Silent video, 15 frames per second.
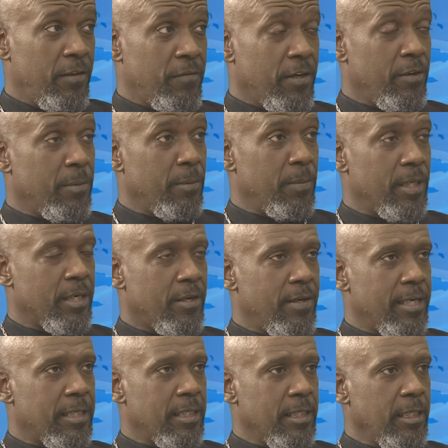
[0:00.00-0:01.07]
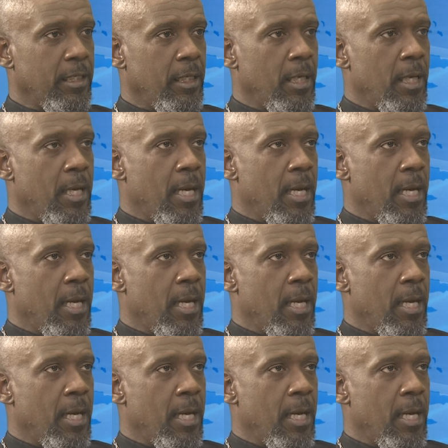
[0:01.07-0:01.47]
if I remember correctly.